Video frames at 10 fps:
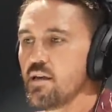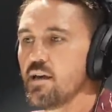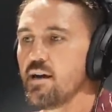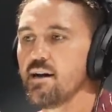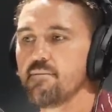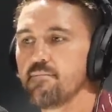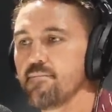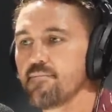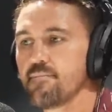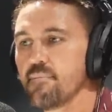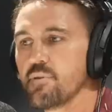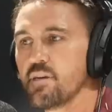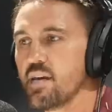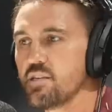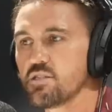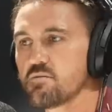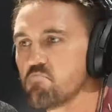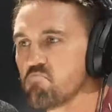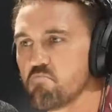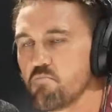Um, yeah, he's just
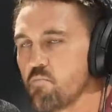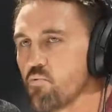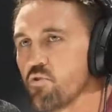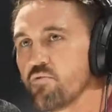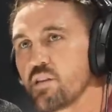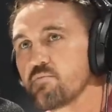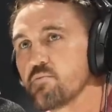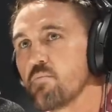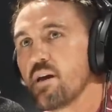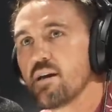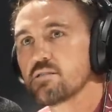improving leaps and bounds.